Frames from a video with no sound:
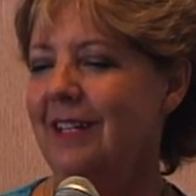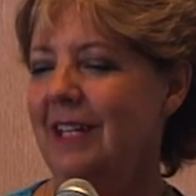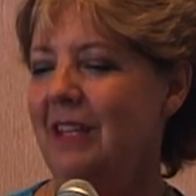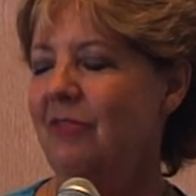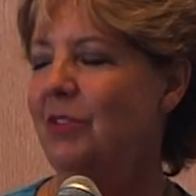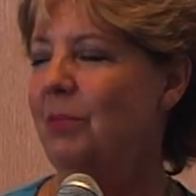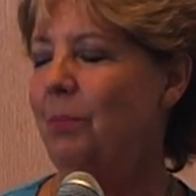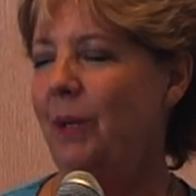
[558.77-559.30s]

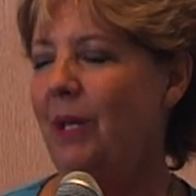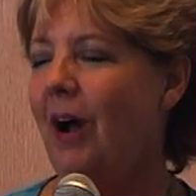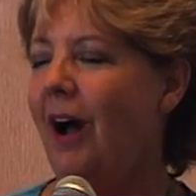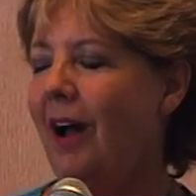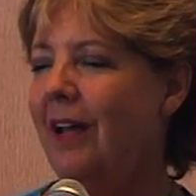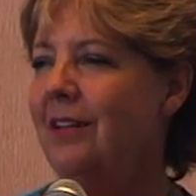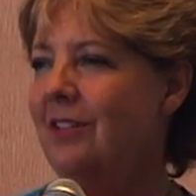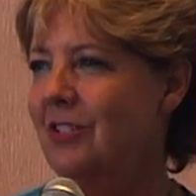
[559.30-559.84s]
even
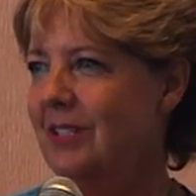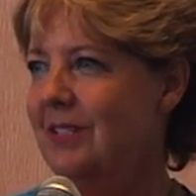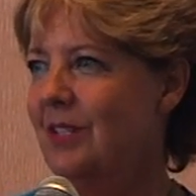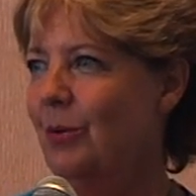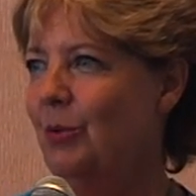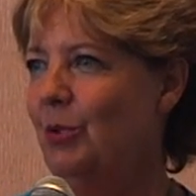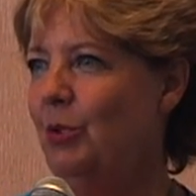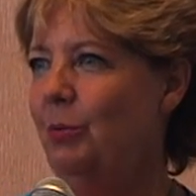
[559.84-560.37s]
beyond just
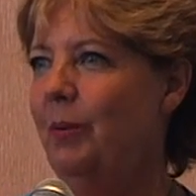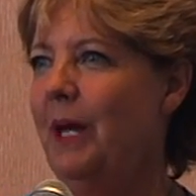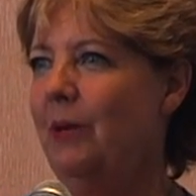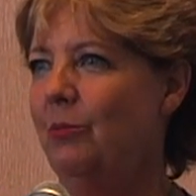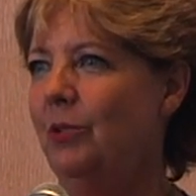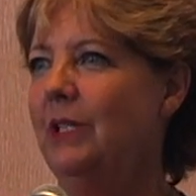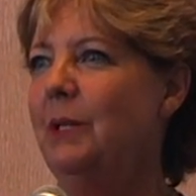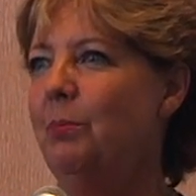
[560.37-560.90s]
the group
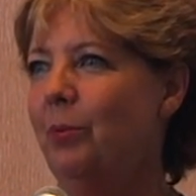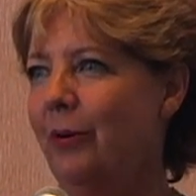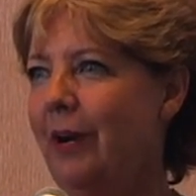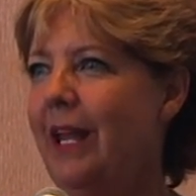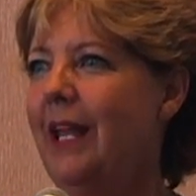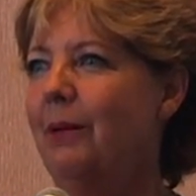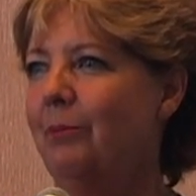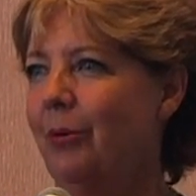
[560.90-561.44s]
and really
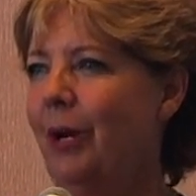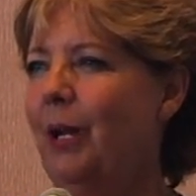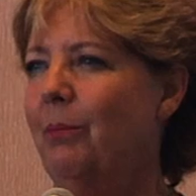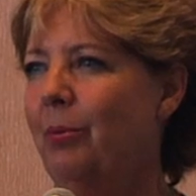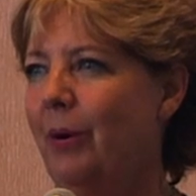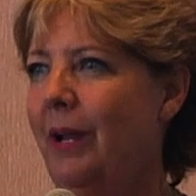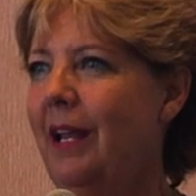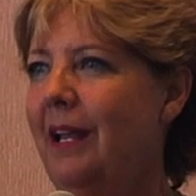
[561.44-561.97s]
praying,
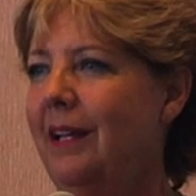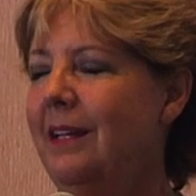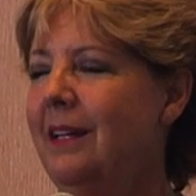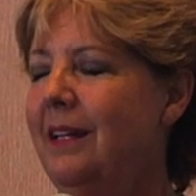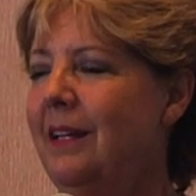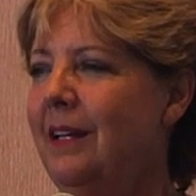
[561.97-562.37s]
praying, praying